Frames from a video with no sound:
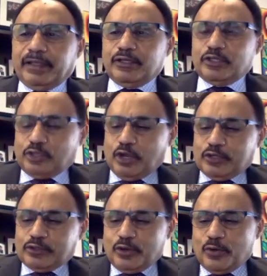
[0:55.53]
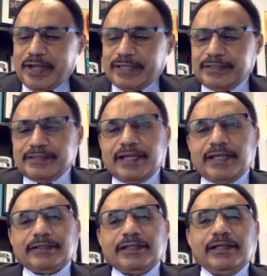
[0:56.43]
So why is
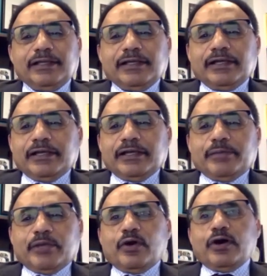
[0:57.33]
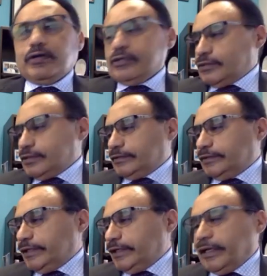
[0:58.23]
that? Because
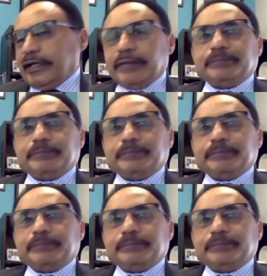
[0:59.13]
there